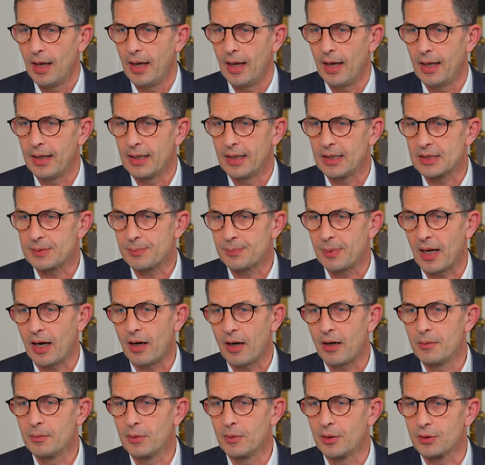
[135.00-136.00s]
and it's
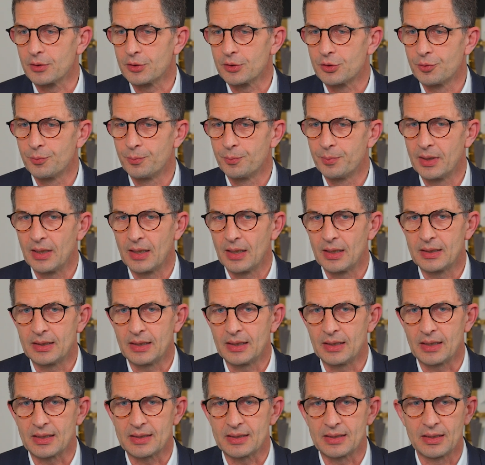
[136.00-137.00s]
paramount to build
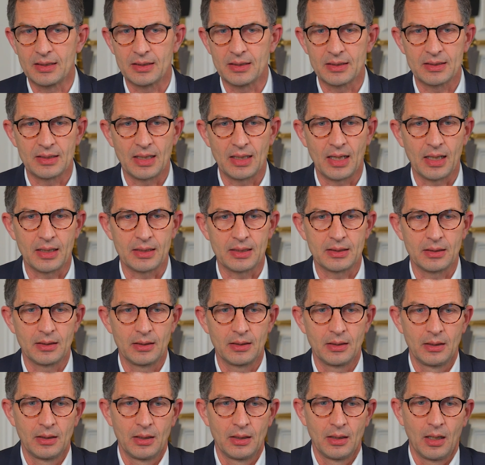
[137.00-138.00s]
data centers that
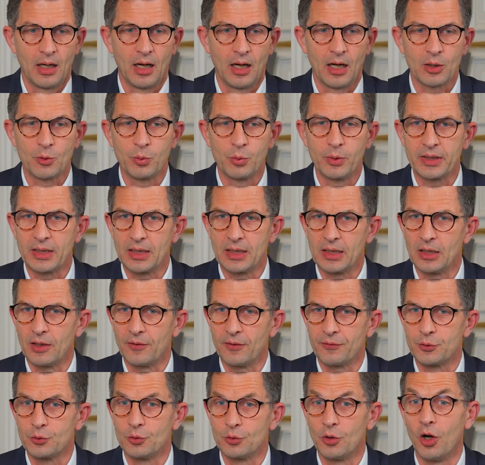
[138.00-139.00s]
are quick
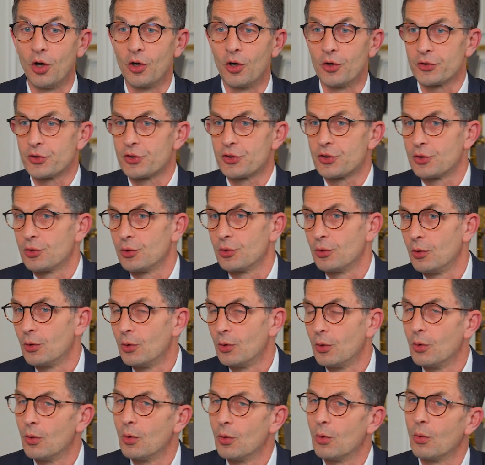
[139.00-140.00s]
enough to host
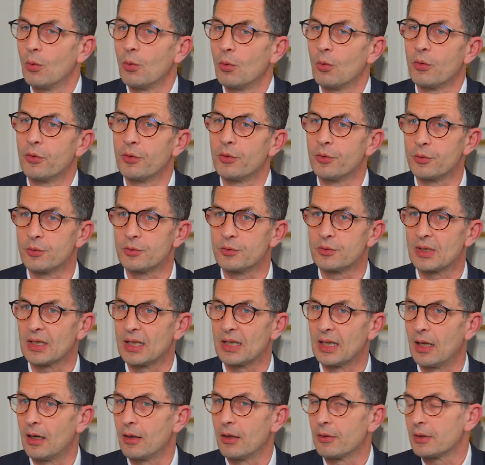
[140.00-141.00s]
all those
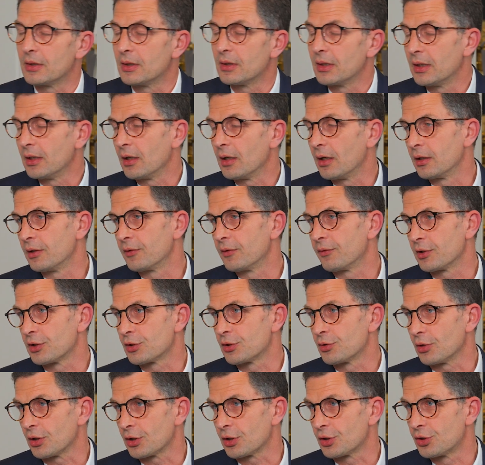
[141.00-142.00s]
cloud and AI
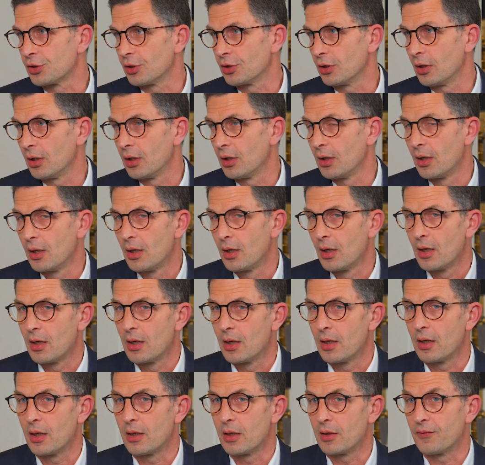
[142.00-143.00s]
infrastructure.
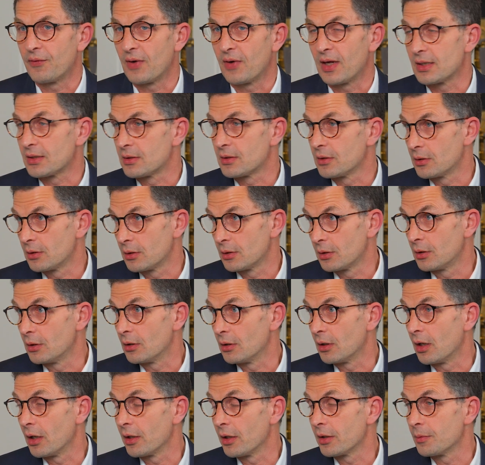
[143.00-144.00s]
The faster that you
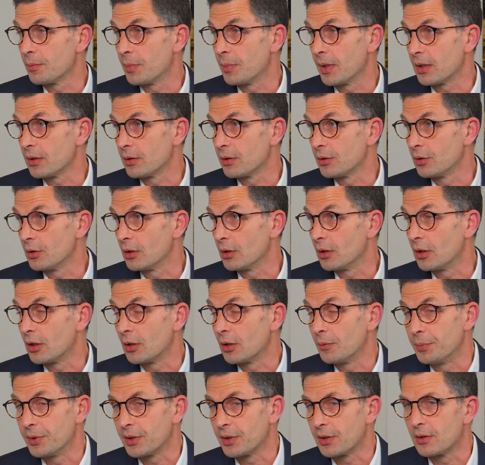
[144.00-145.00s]
are, the better you
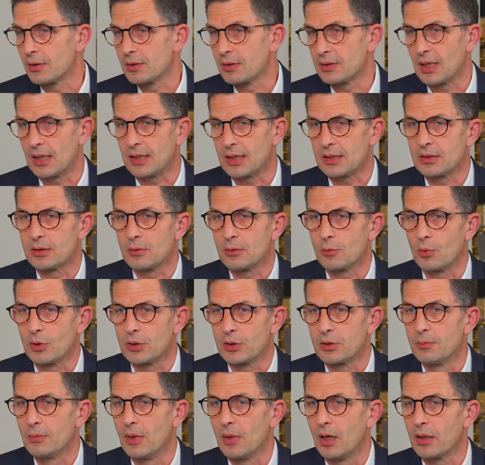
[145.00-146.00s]
are, because that's
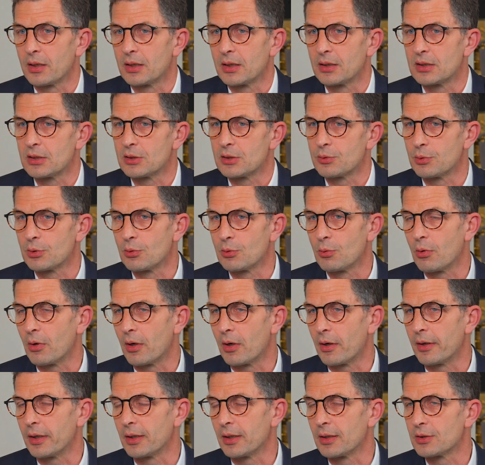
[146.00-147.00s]
what the market is
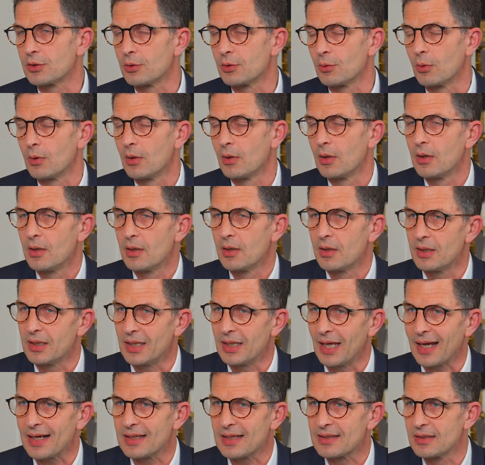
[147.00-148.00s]
requiring. So the
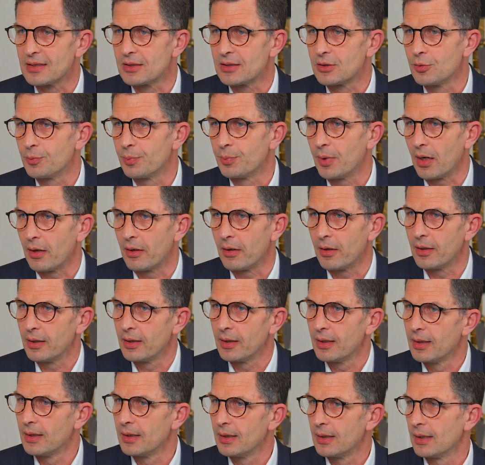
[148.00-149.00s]
access to power
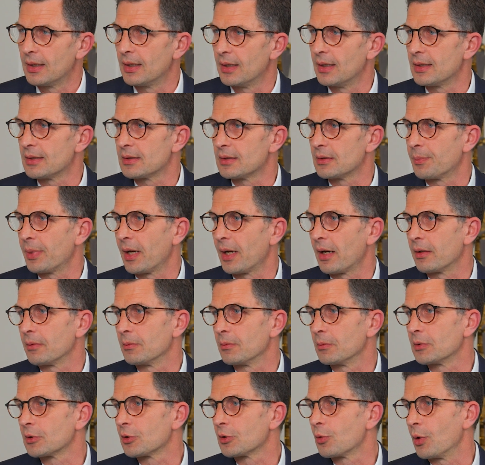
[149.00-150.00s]
is the
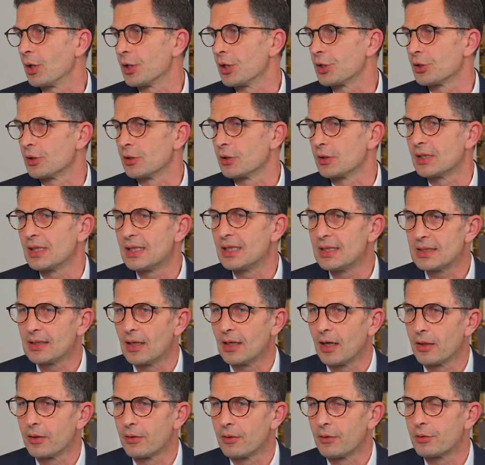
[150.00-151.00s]
paramount question. These
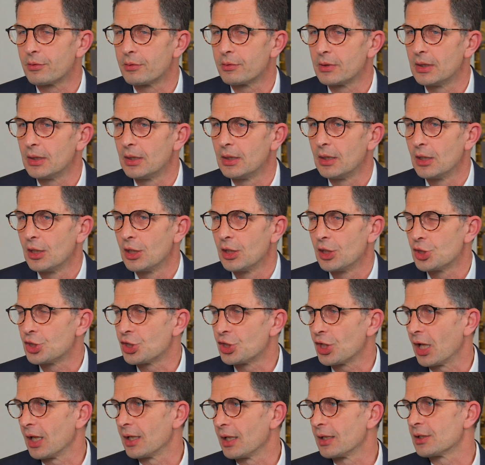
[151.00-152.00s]
are the three
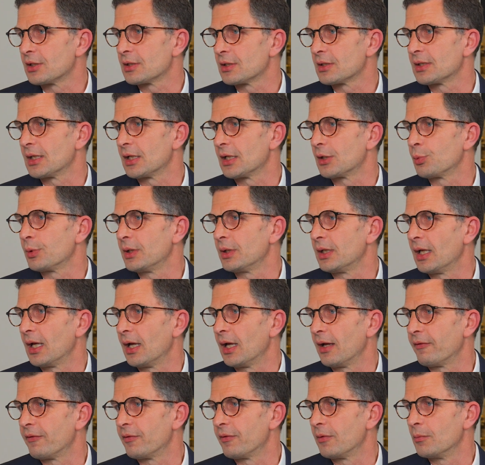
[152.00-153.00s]
challenges that we
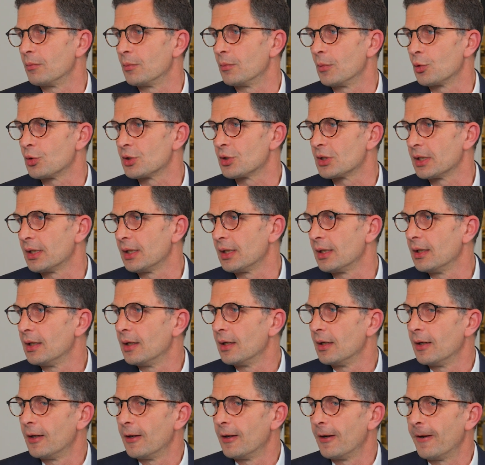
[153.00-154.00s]
have mostly
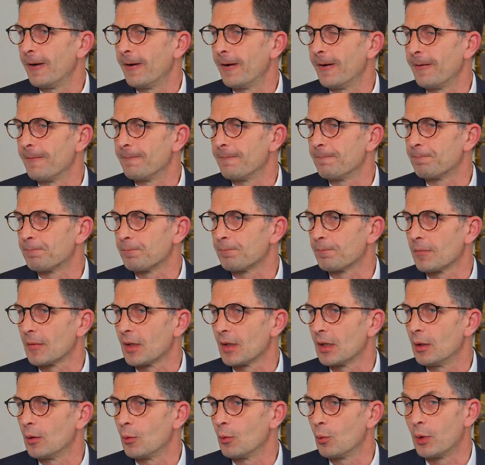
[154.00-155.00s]

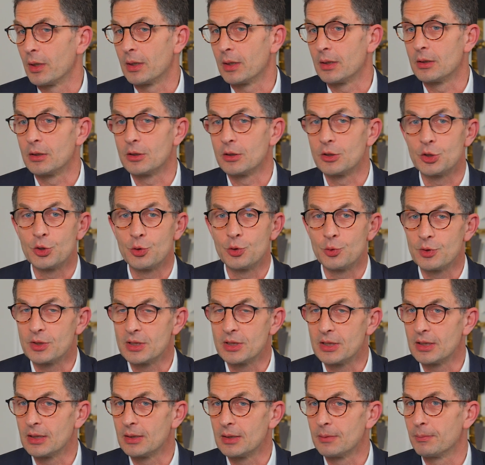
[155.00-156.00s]
when
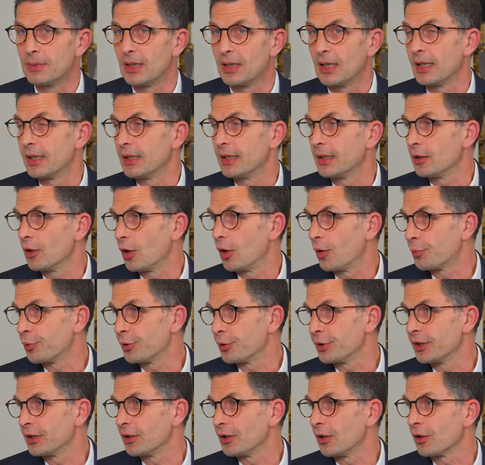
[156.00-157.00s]
choosing, building,
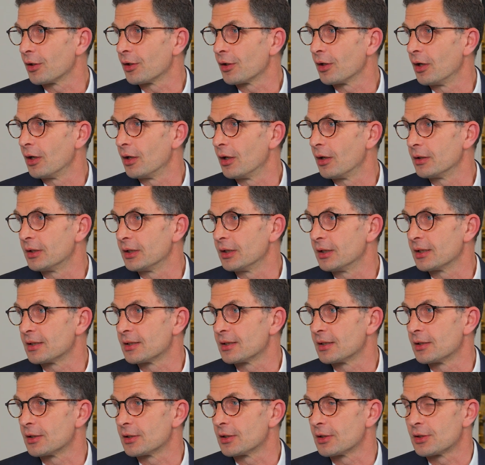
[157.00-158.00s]
operating our data
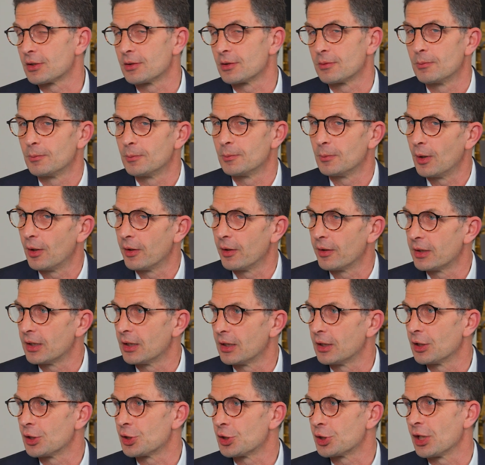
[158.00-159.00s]
centers, on the
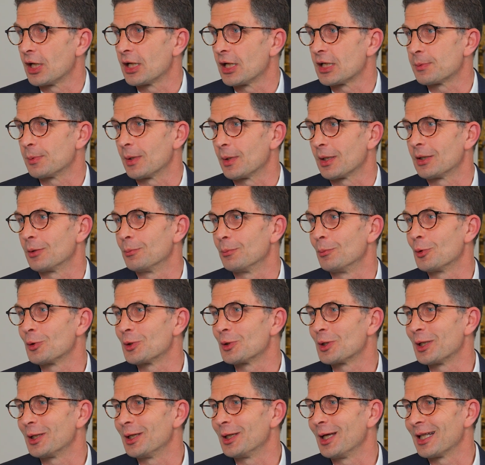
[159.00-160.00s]
energy aspect
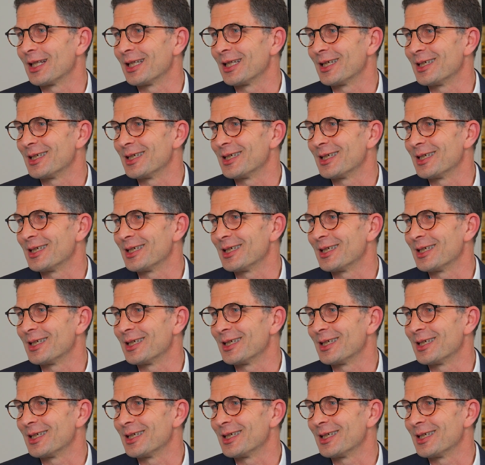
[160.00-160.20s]
mostly, at